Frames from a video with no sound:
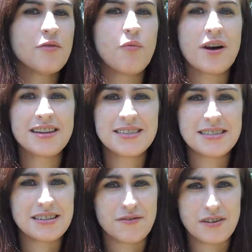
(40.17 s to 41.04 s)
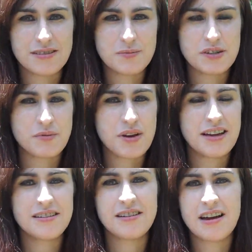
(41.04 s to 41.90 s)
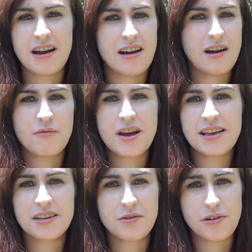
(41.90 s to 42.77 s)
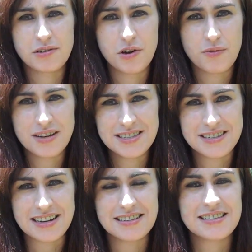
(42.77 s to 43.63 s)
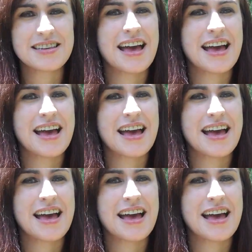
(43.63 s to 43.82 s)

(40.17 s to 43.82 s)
what is the difference between a regular old coincidence